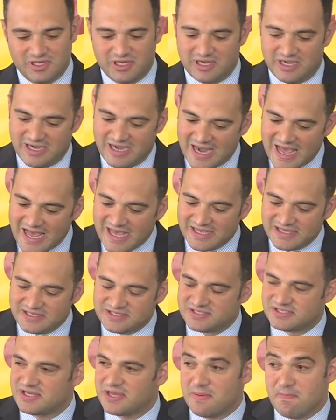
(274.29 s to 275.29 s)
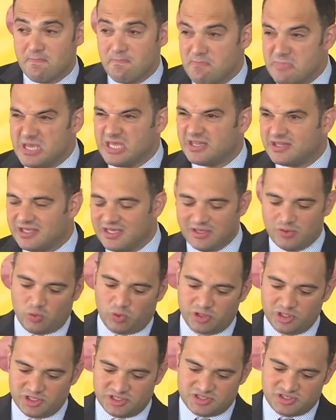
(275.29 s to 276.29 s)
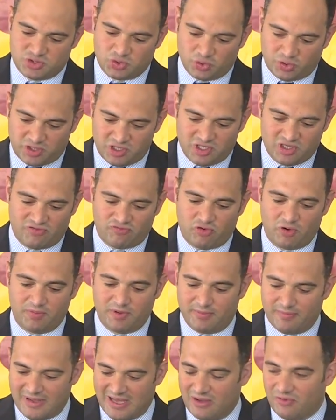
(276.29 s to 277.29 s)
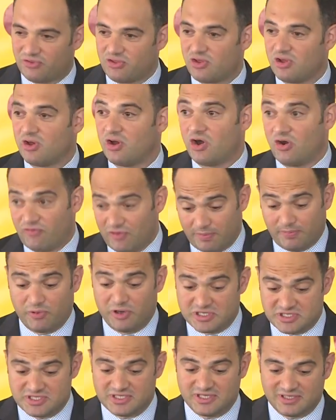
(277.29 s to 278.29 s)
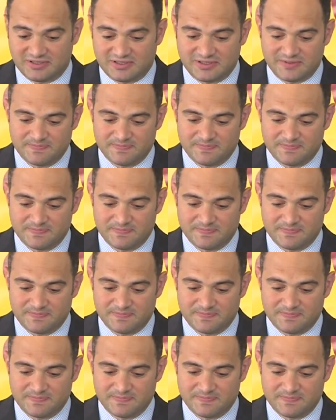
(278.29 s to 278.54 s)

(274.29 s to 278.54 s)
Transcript: Nice, meaty words to hear from the mouth of a president.